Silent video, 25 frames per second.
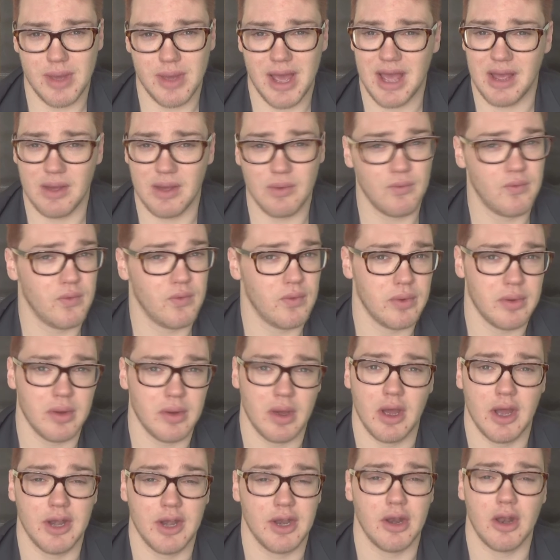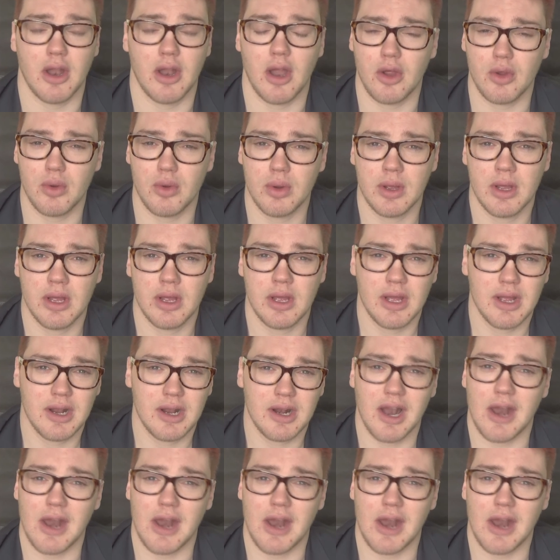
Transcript: have, I don't know,